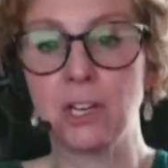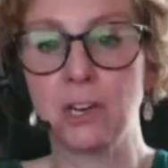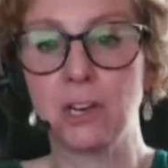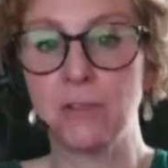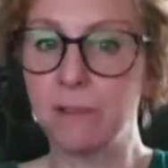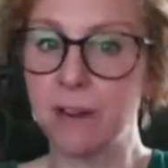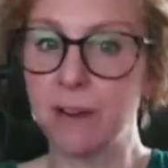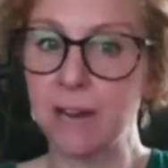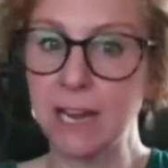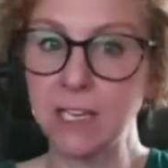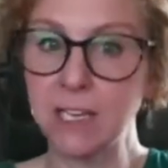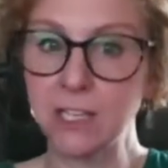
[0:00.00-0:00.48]
in
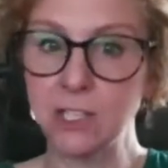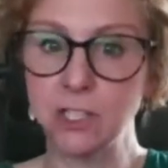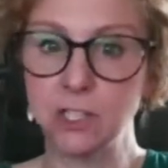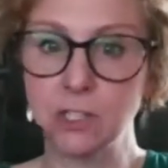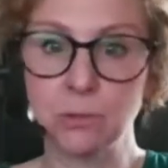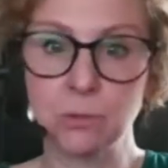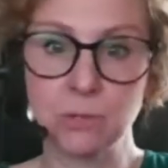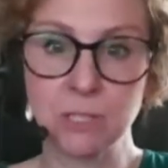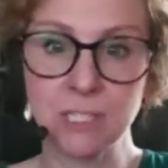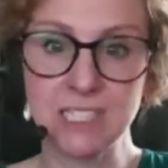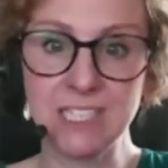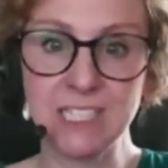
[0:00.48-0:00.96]
relation
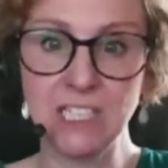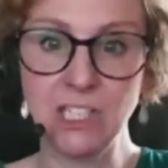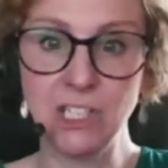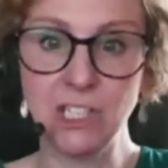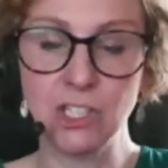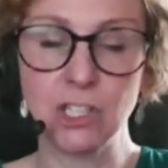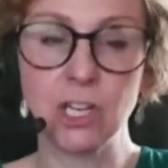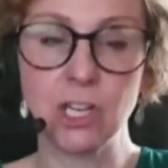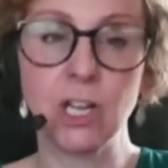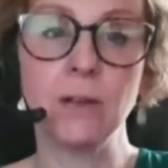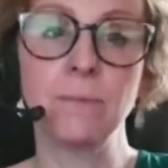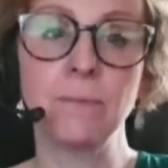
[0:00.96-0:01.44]
to a
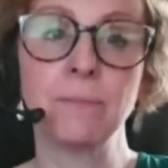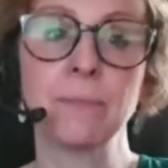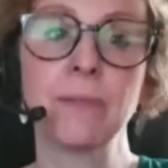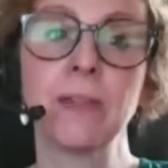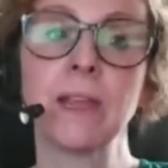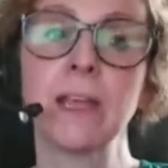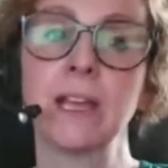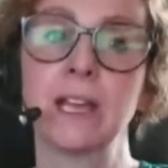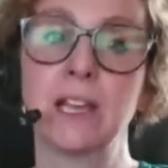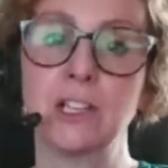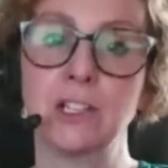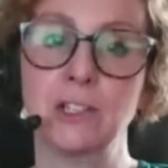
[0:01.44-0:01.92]
teacher
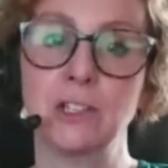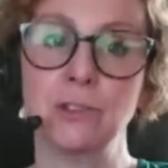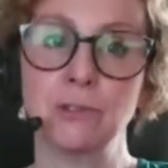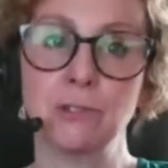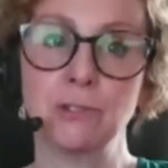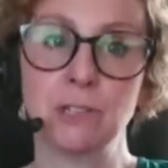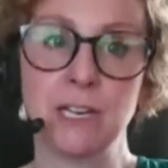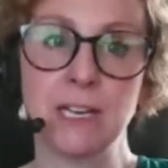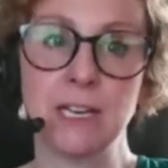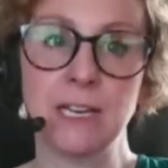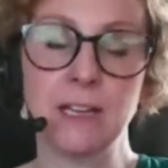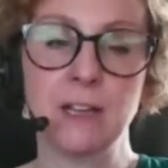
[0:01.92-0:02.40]
is
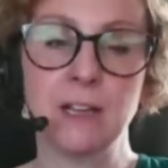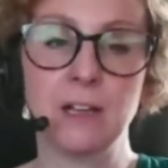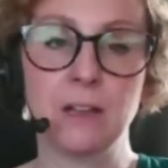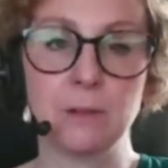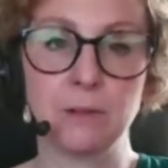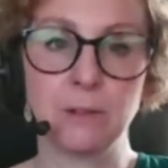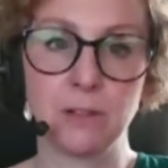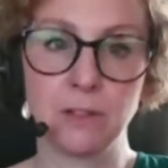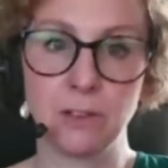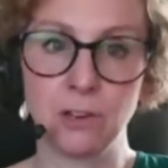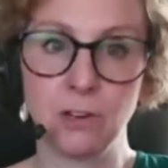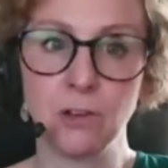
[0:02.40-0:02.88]
usually,
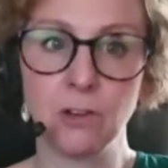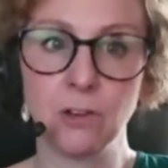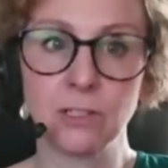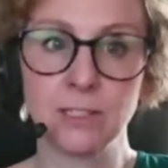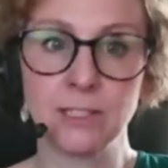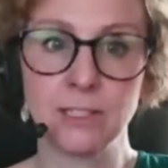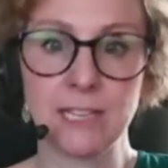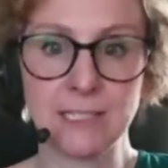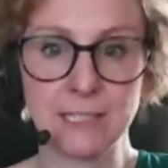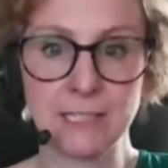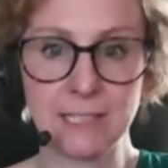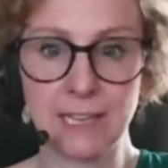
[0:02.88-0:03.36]
the law
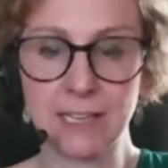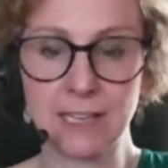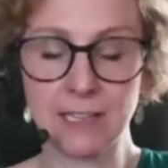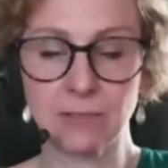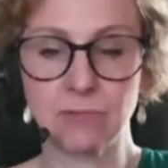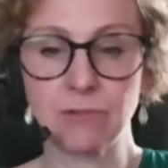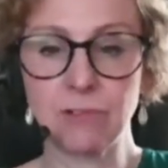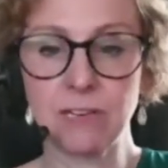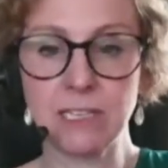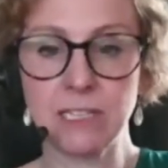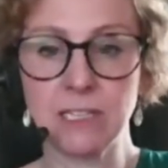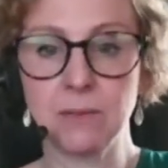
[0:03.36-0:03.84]
says
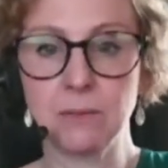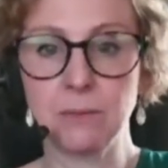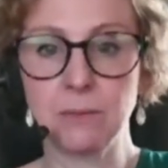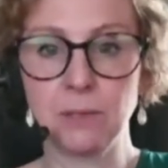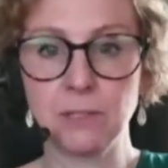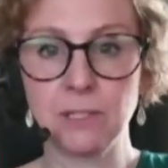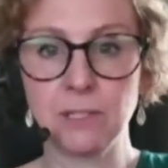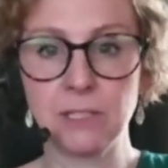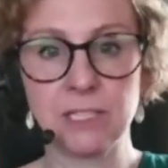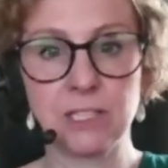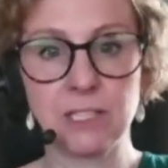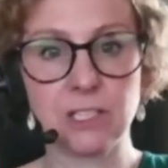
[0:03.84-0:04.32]
that's
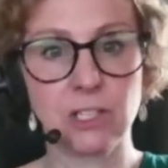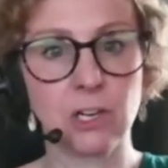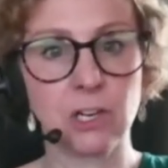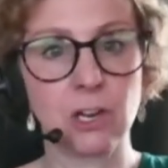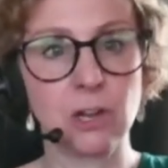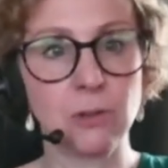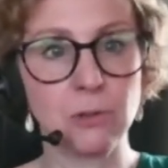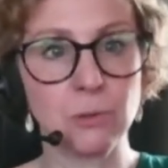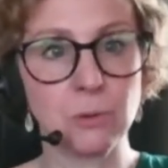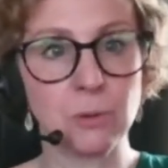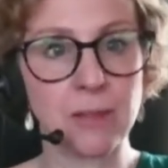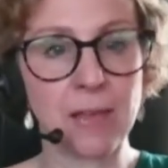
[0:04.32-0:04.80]
reasonable to
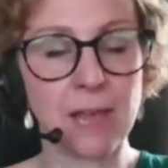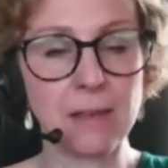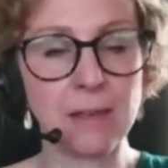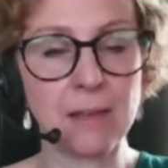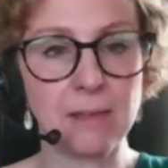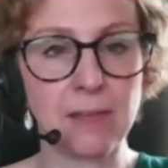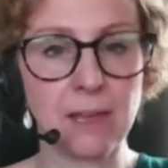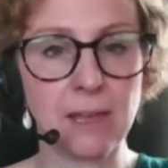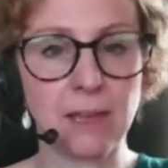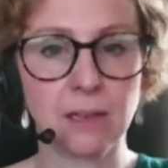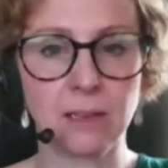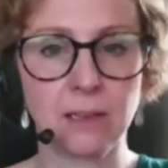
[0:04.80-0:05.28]
disclose without
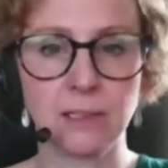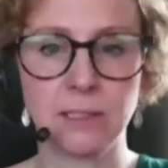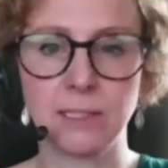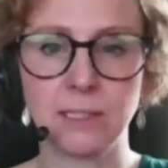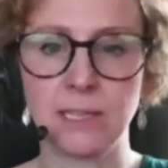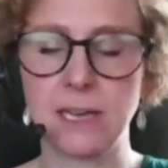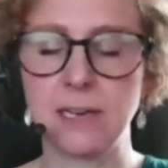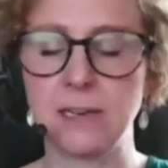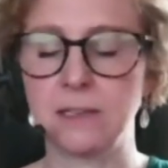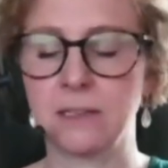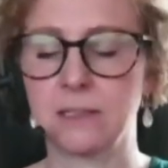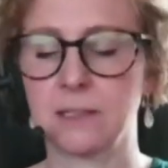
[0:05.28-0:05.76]
their
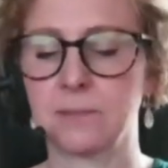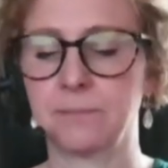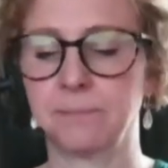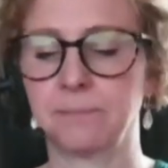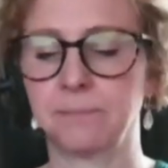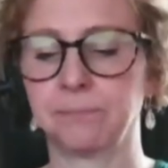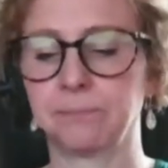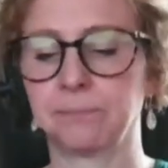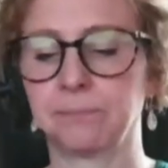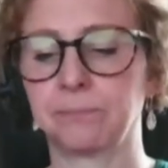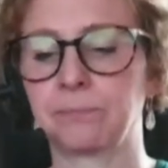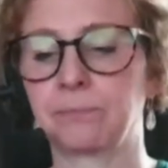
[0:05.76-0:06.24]
consent
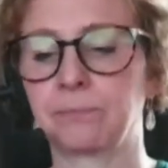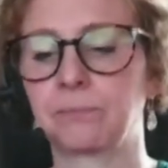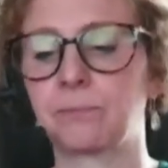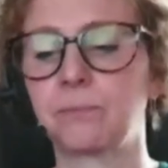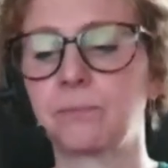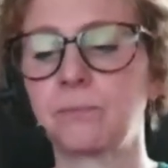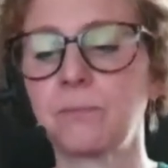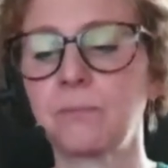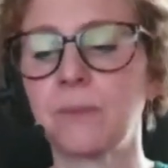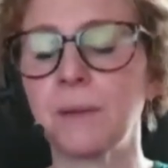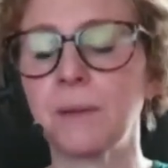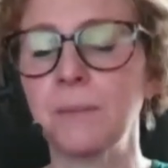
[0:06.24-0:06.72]

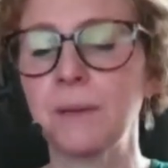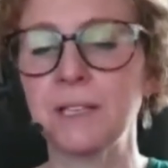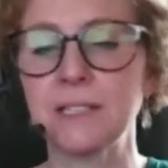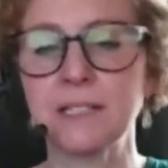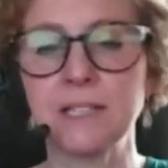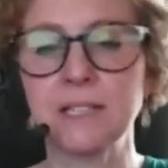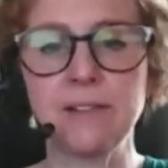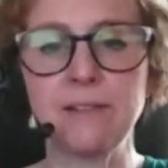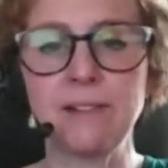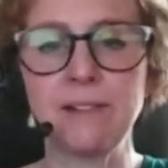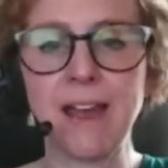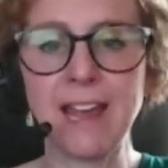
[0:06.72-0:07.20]
because
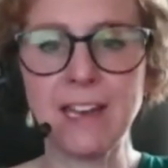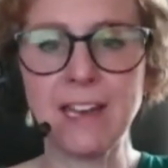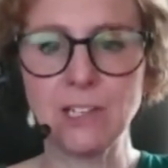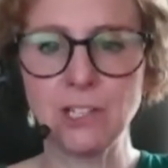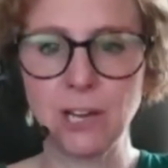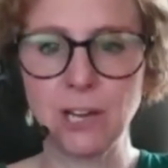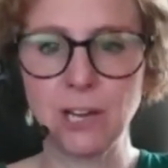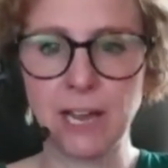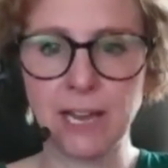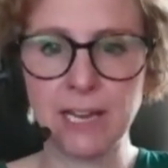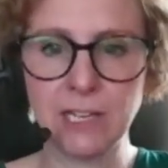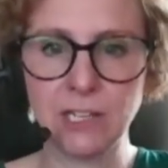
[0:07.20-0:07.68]
they're an
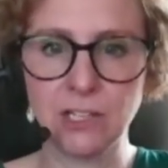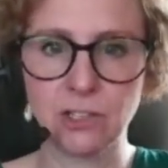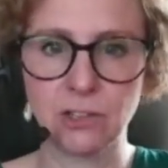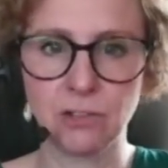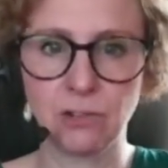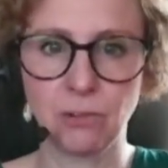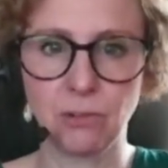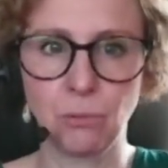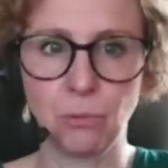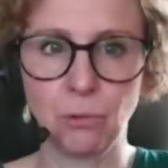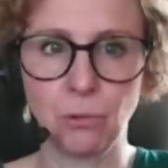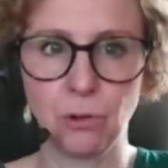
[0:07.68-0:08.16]

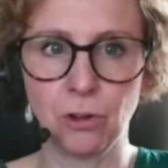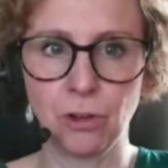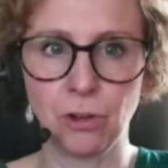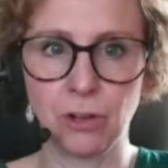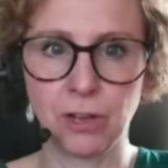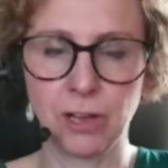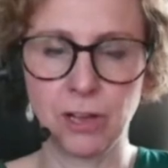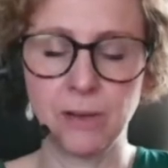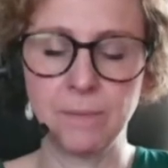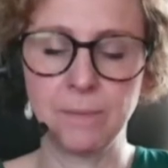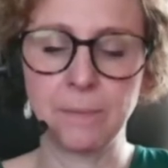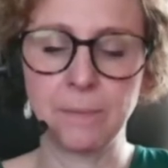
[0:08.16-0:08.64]
education worker.